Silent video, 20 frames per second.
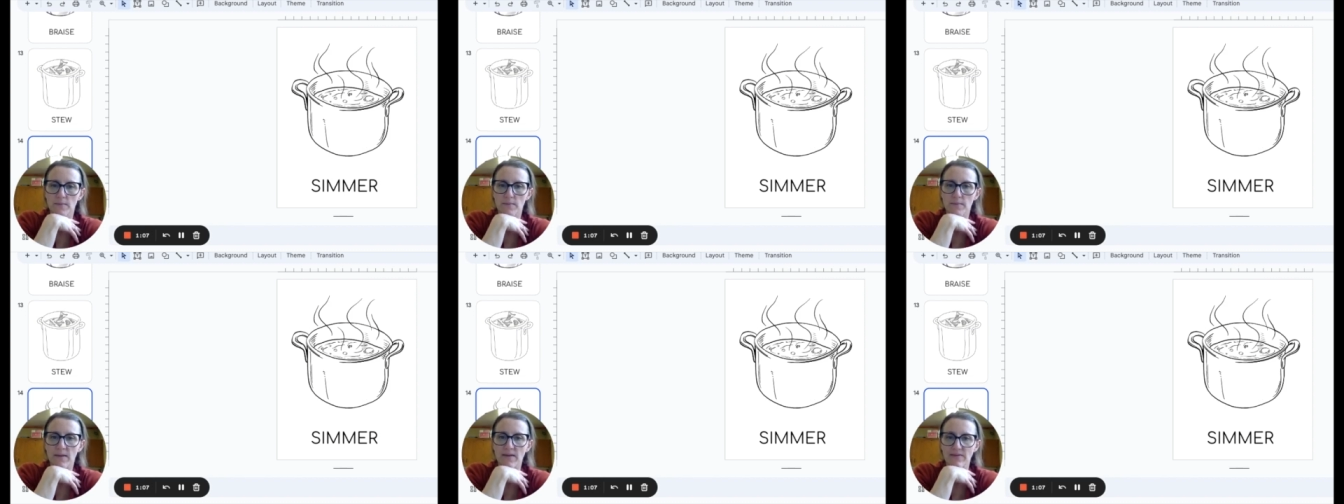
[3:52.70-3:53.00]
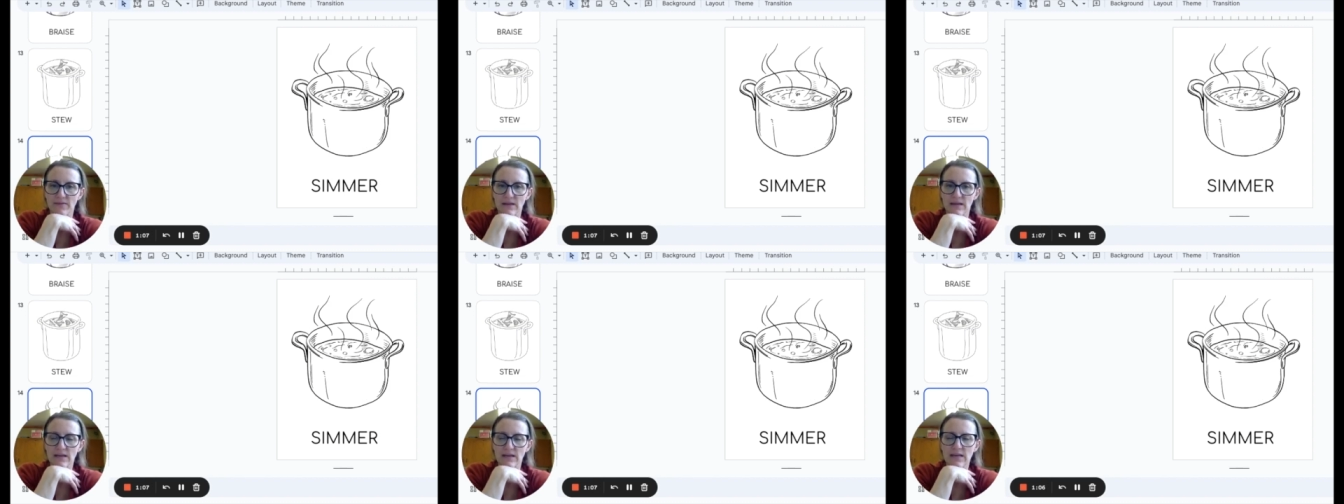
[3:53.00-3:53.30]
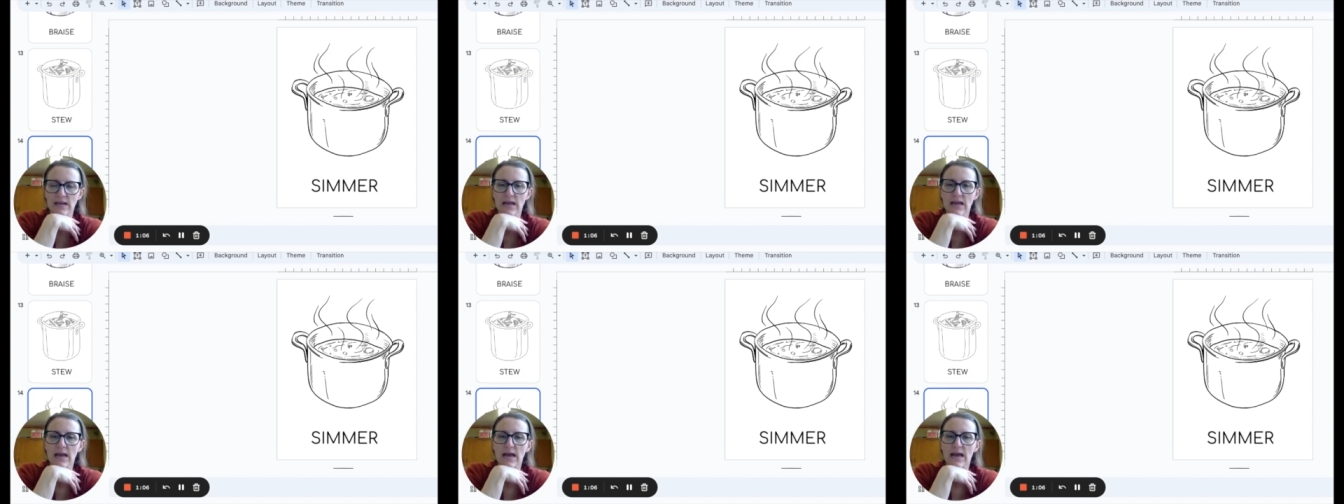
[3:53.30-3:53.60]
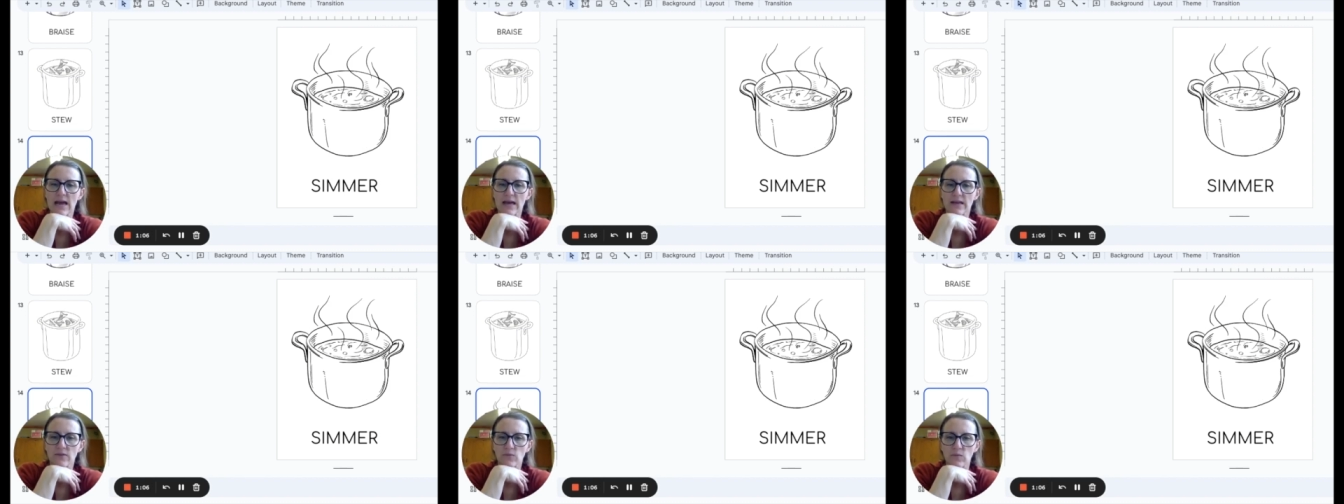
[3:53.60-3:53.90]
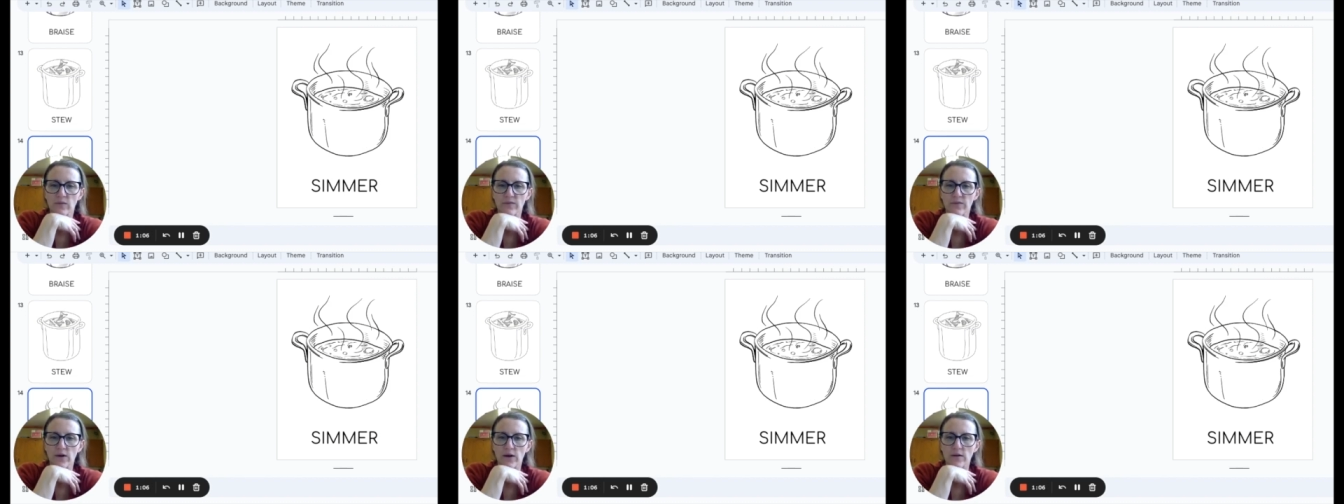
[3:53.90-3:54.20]
method and
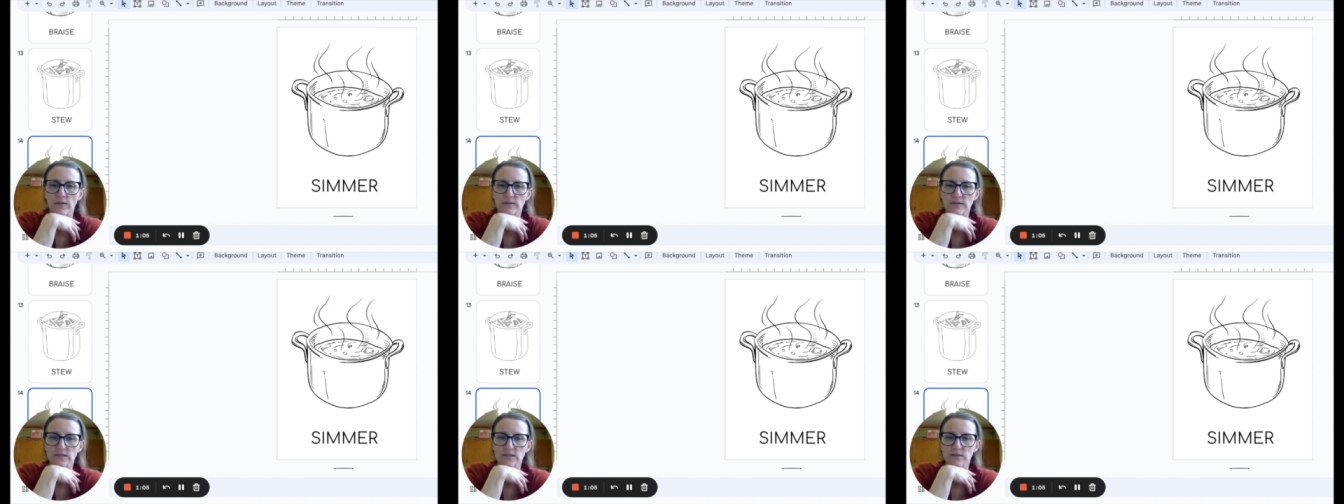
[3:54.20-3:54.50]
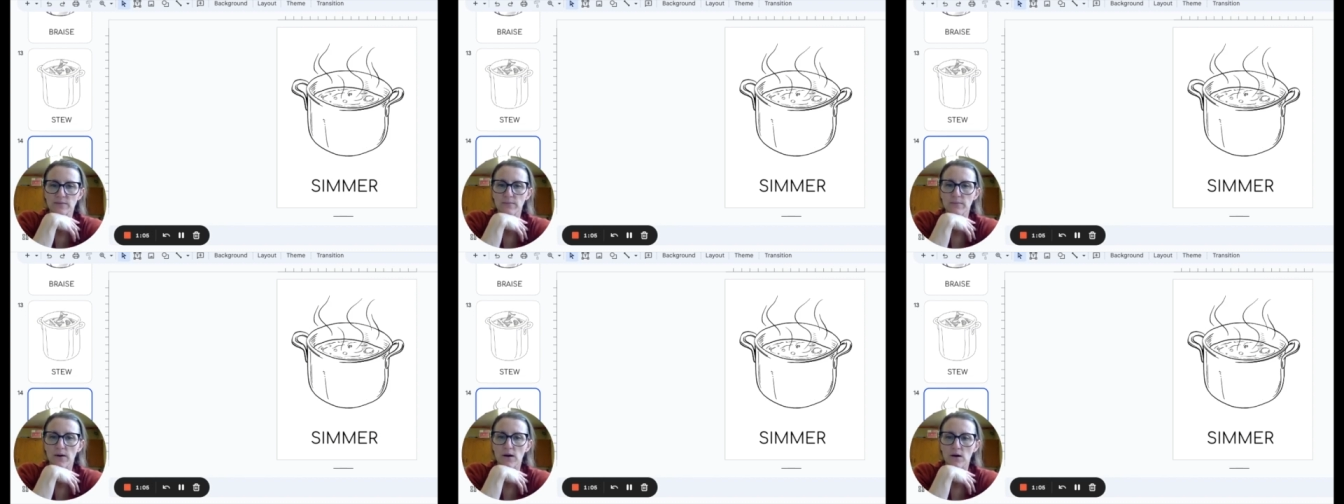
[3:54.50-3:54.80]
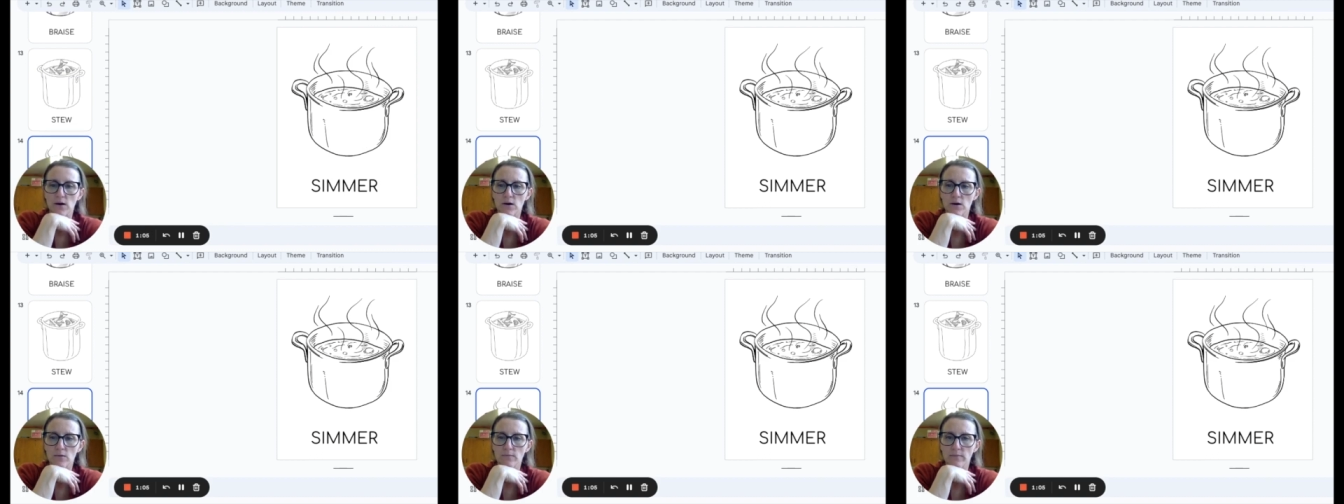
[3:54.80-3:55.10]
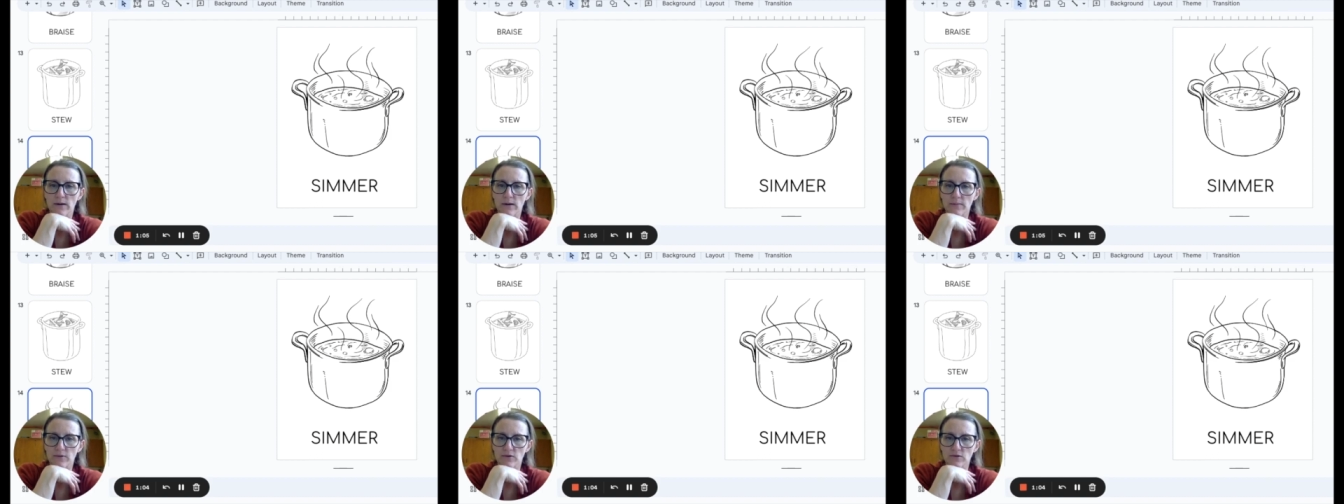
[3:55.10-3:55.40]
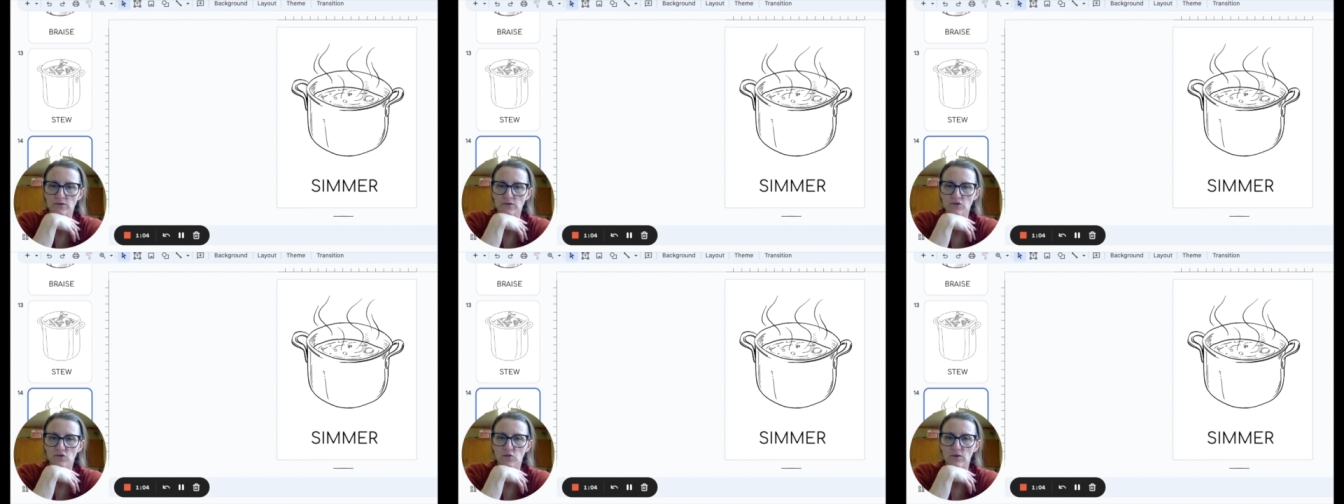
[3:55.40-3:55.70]
then we've got small bubbles